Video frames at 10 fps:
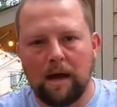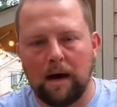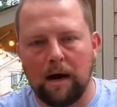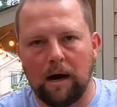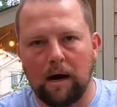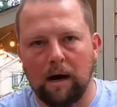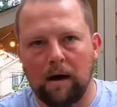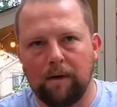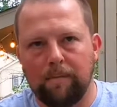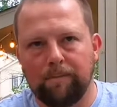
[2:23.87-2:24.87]

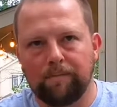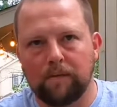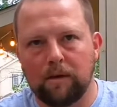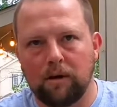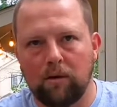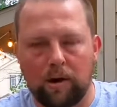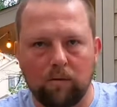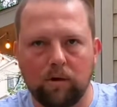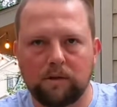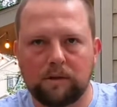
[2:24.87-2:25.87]
I
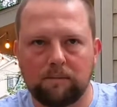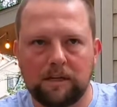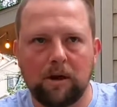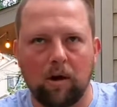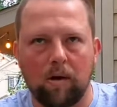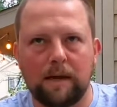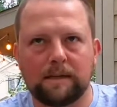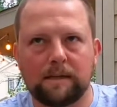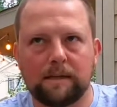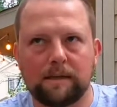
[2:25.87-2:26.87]
rode some
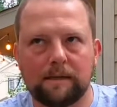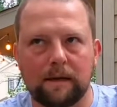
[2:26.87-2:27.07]
TRS's.